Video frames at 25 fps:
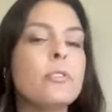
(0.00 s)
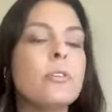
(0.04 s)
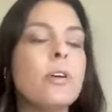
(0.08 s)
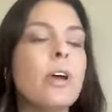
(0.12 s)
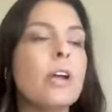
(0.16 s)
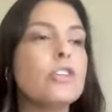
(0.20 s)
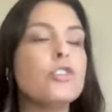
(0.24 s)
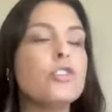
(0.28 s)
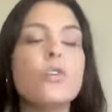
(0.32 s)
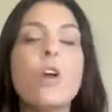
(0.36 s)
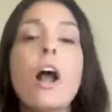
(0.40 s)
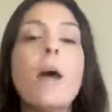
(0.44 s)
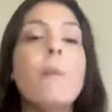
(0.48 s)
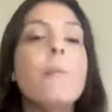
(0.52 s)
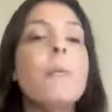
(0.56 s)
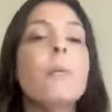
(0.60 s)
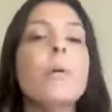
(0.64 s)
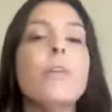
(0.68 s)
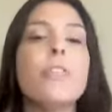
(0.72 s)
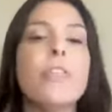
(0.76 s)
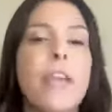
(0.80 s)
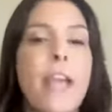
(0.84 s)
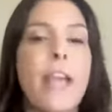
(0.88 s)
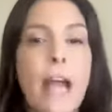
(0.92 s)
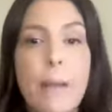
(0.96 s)
a trauma
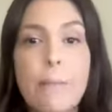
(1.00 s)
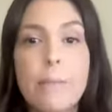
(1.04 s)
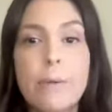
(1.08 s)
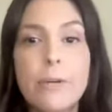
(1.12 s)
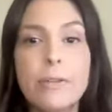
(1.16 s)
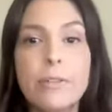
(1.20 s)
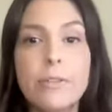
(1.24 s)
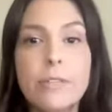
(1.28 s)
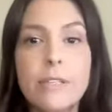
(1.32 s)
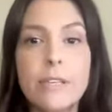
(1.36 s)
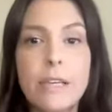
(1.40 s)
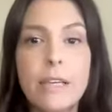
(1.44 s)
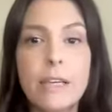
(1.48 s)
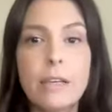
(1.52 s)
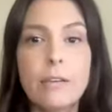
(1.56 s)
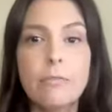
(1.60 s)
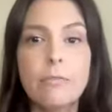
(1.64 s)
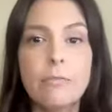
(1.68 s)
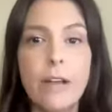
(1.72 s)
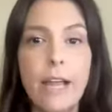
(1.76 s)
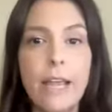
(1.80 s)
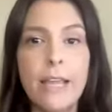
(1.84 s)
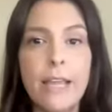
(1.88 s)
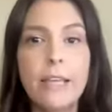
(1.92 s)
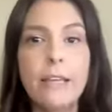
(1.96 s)
with a capital T,
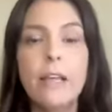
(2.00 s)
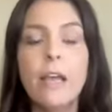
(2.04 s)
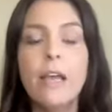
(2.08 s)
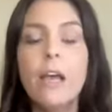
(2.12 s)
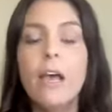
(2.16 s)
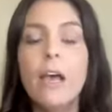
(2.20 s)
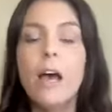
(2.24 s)
right?